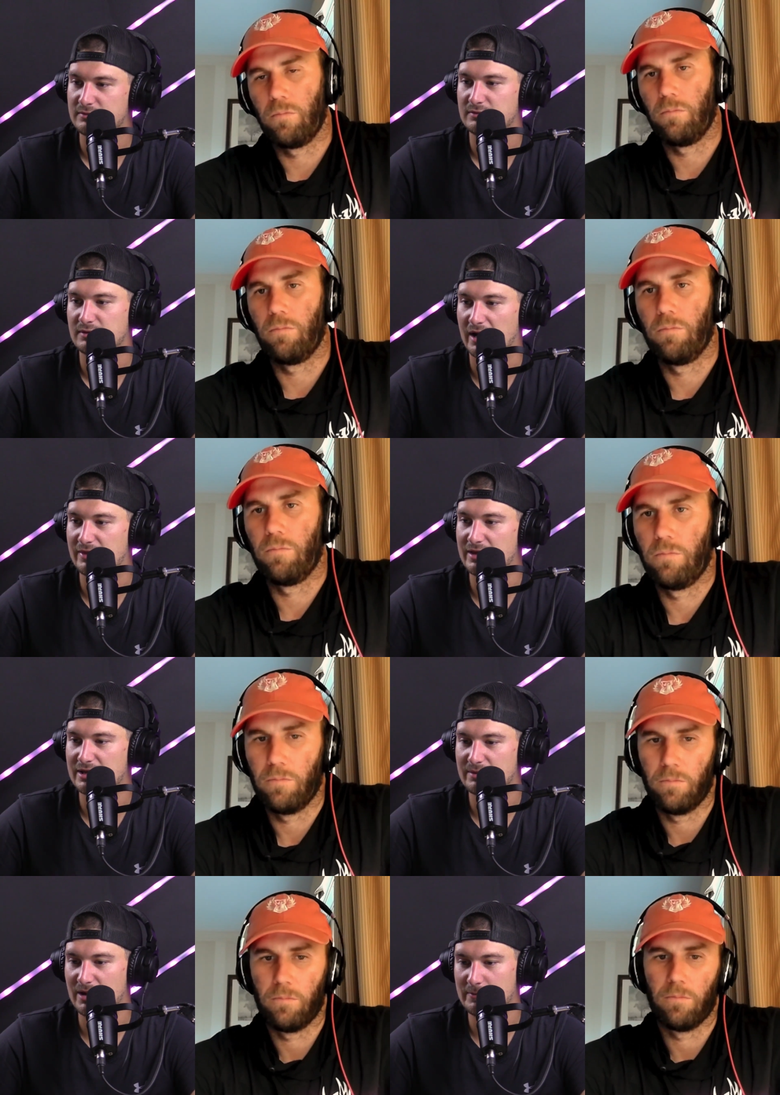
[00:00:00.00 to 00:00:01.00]
Speaker 1: I think
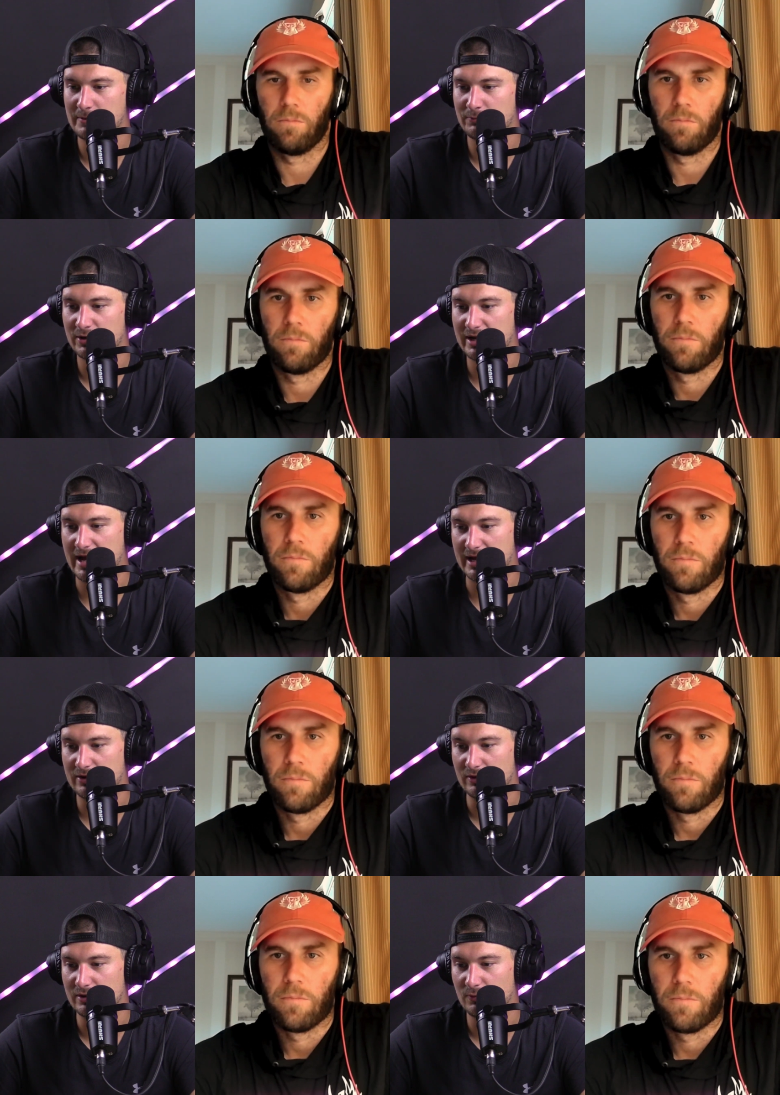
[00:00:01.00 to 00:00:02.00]
it might be pretty
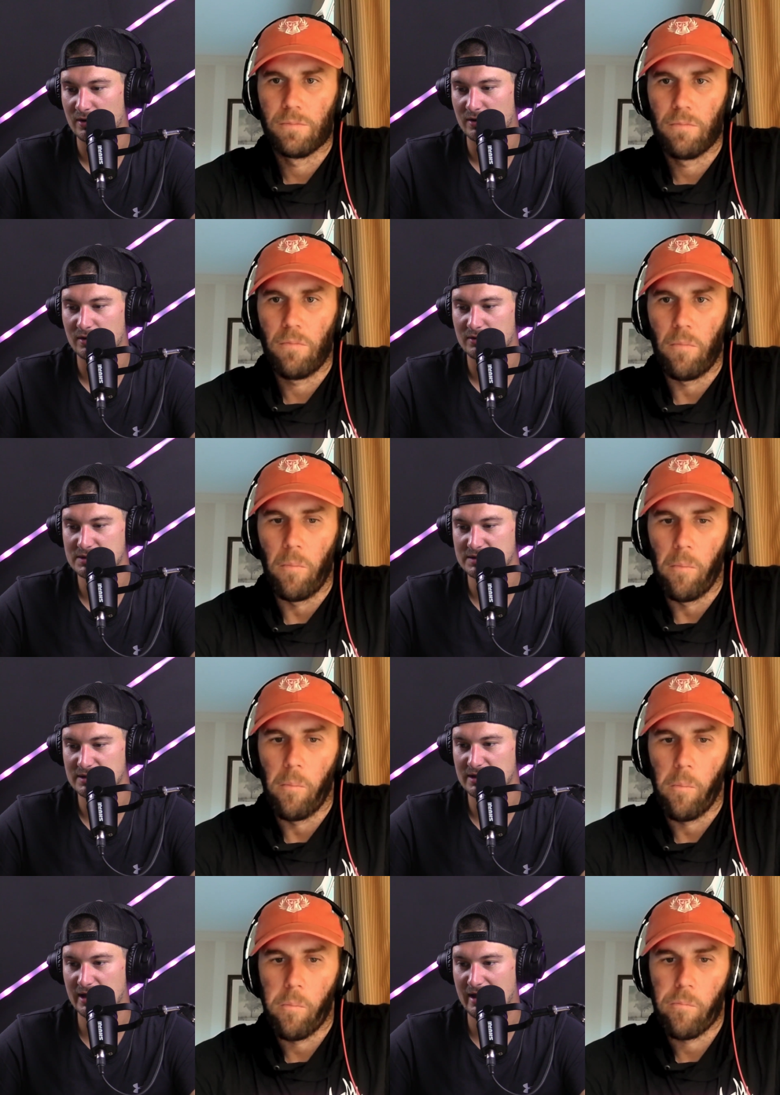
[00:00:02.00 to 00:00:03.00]
accurate. Where does
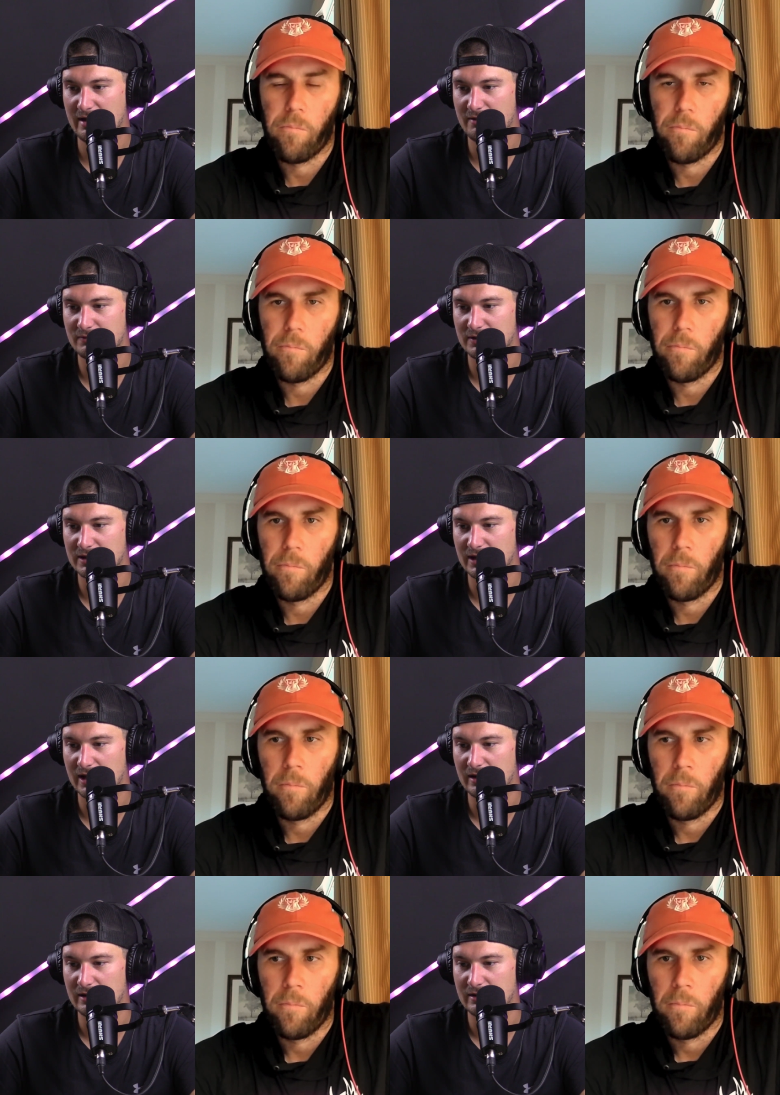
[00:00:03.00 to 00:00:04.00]
he have
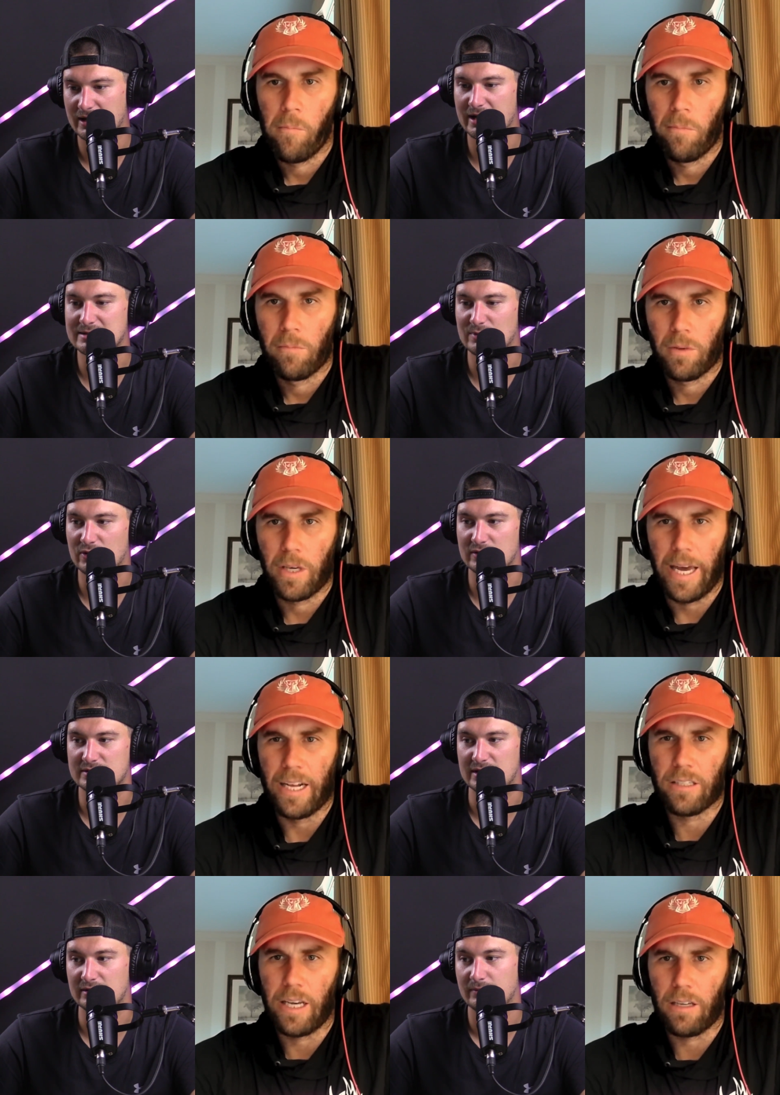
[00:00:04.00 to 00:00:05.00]
Gannon? He has him in
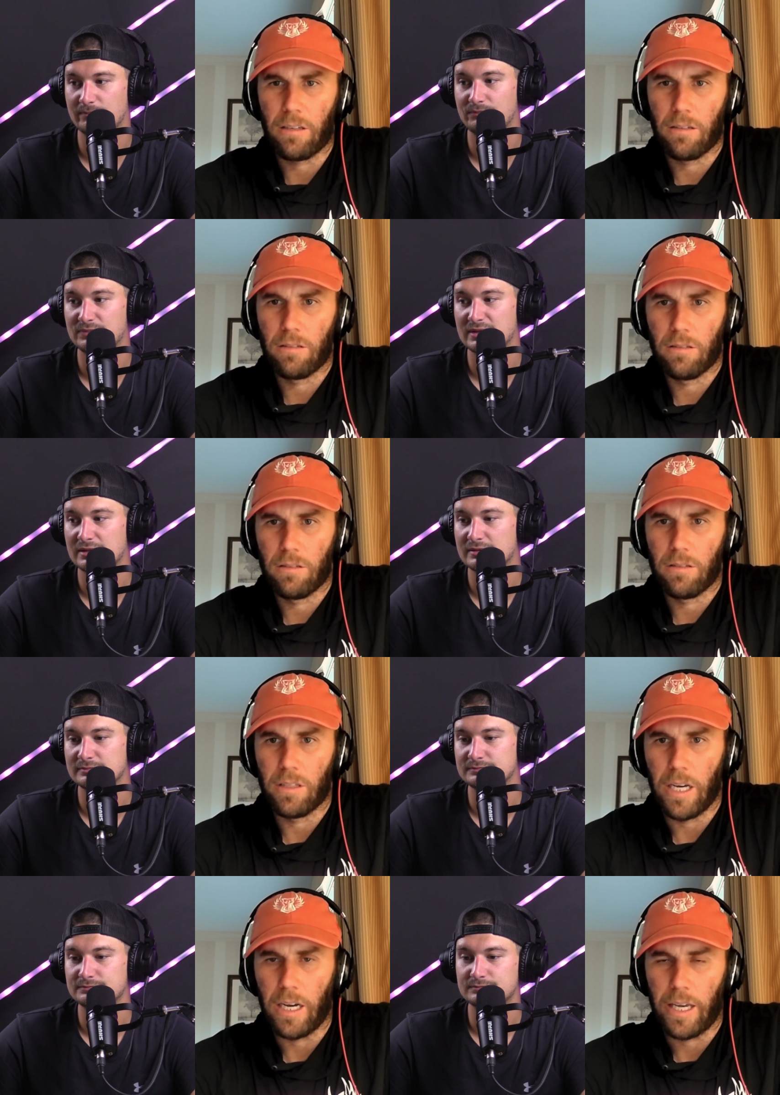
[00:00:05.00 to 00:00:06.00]
13. Like,
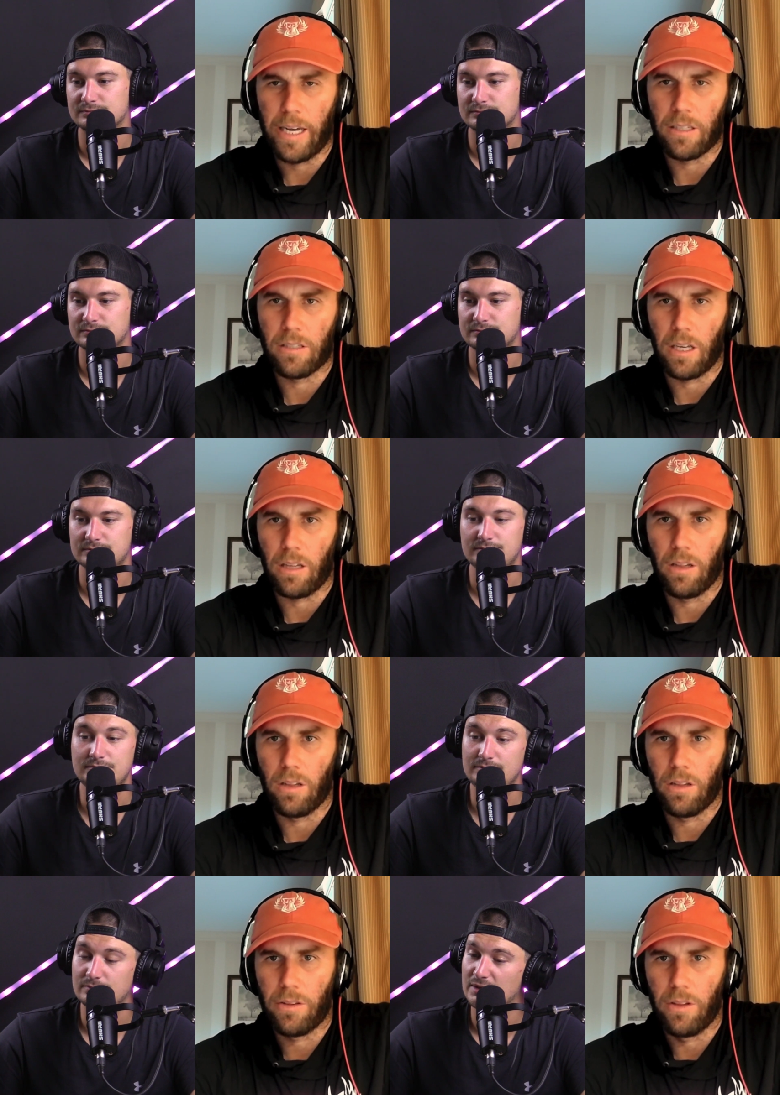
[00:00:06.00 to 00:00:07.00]
Speaker 2: yeah, Gannon's like
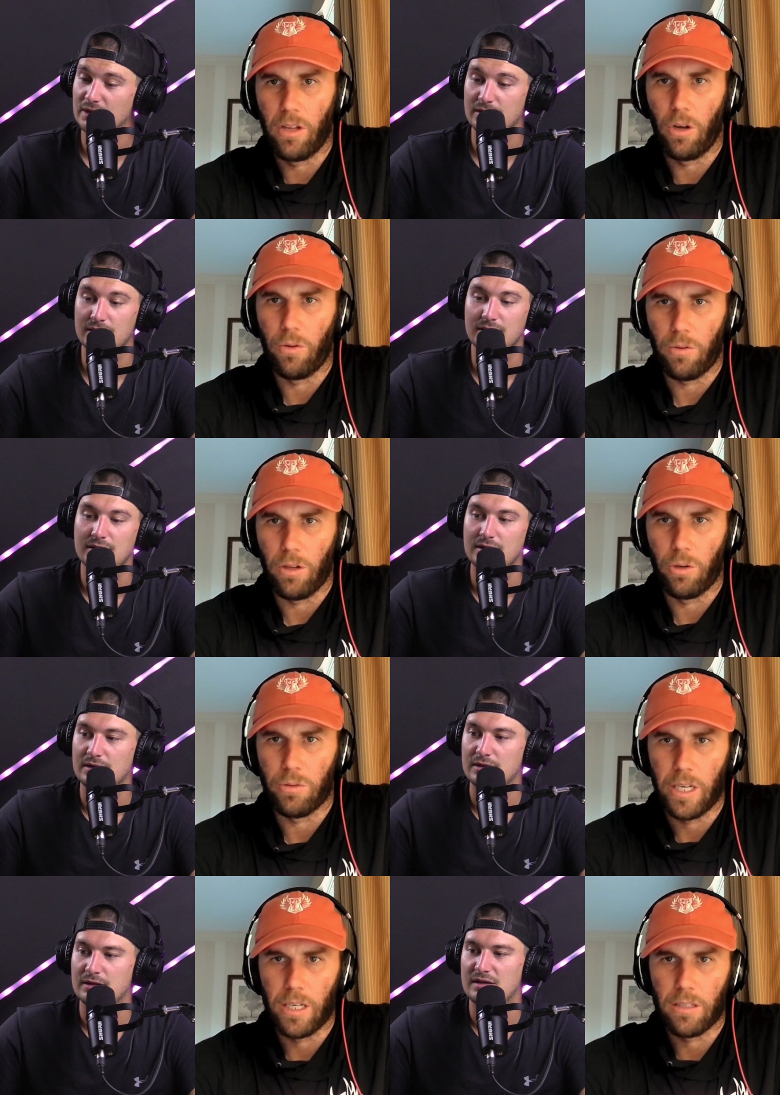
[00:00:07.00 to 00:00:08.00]
low, low
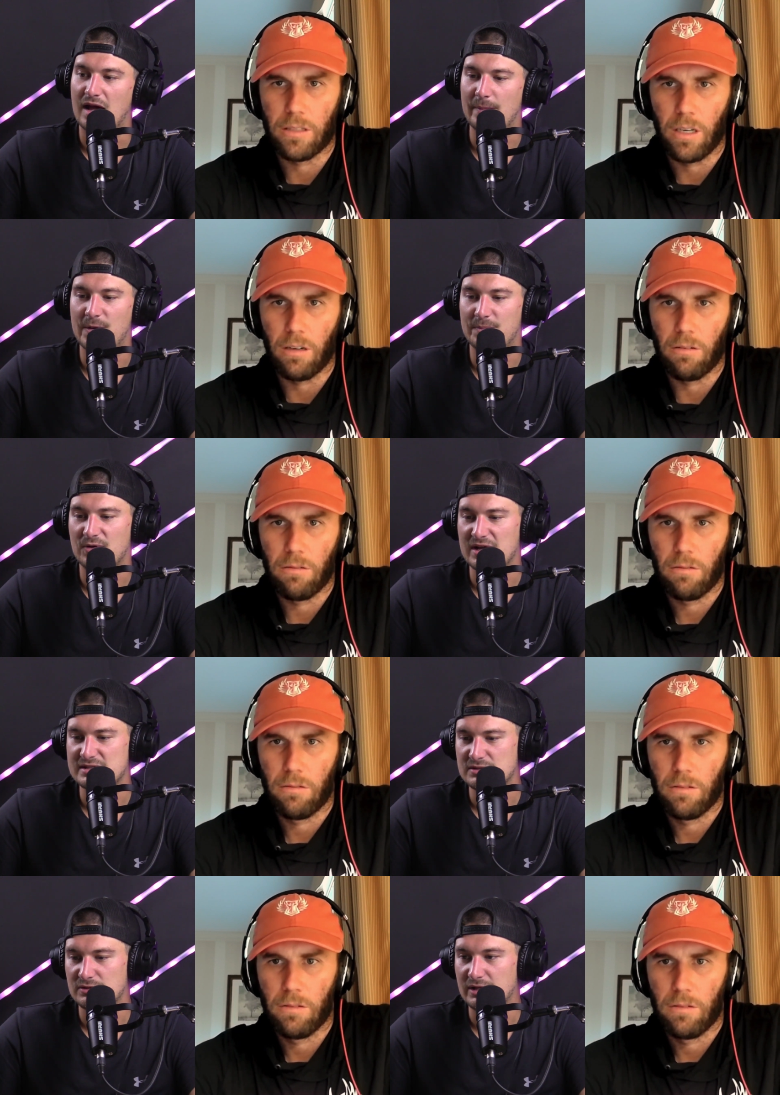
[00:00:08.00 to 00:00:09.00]
10. I
Speaker 1: put yeah.
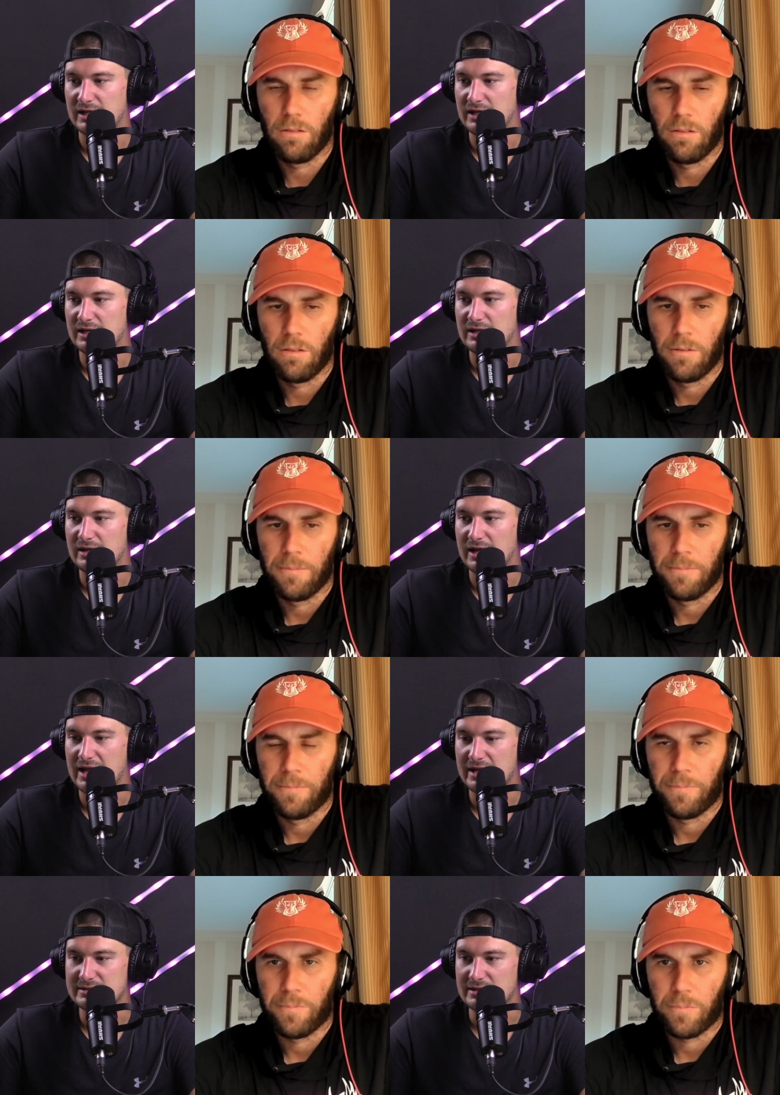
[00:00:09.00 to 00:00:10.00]
Presnell in
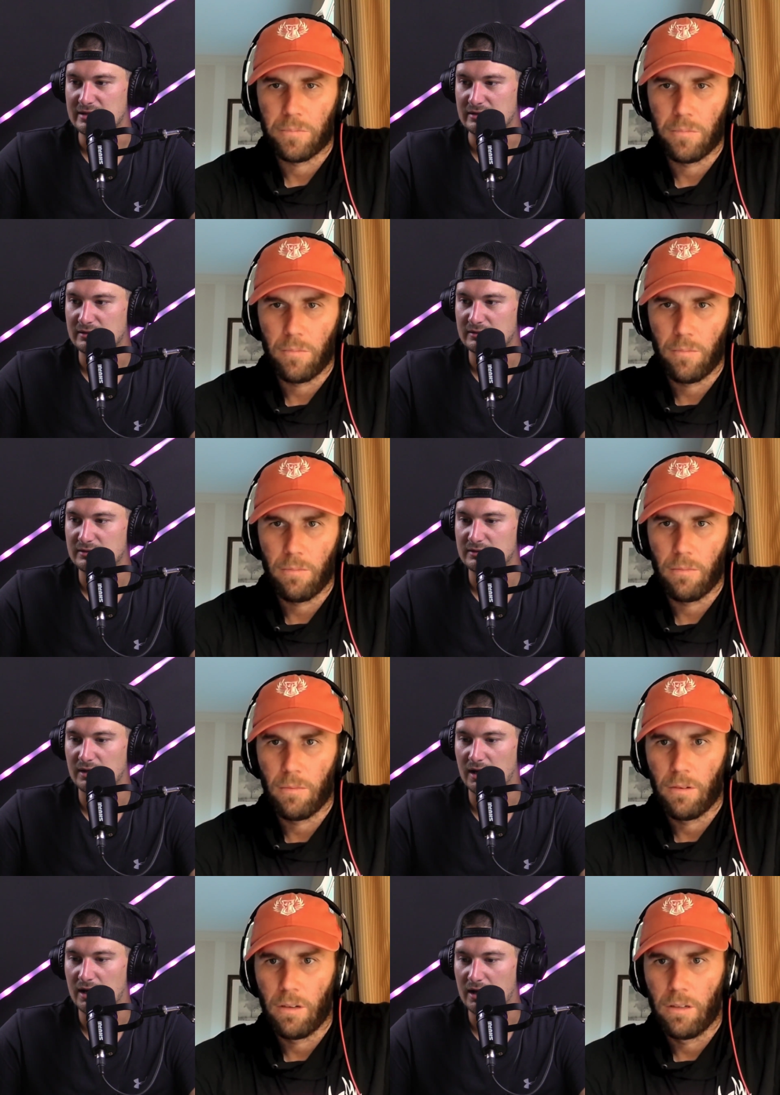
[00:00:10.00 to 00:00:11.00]
18th.
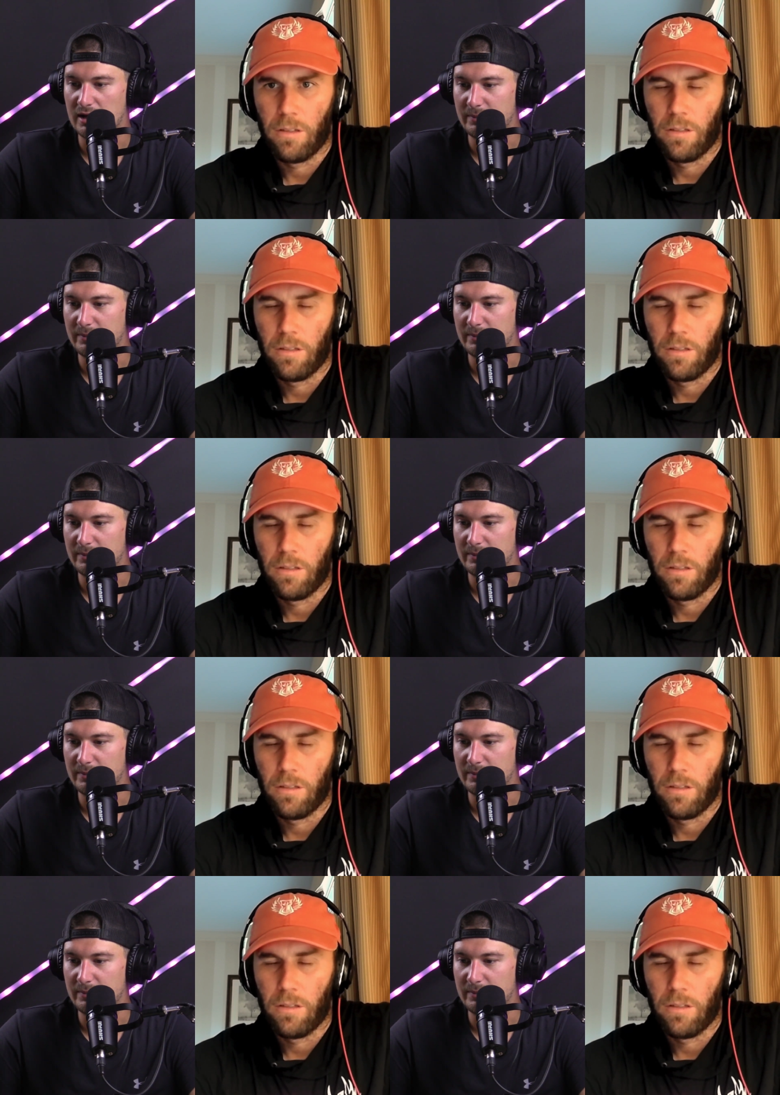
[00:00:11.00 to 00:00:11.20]
Um,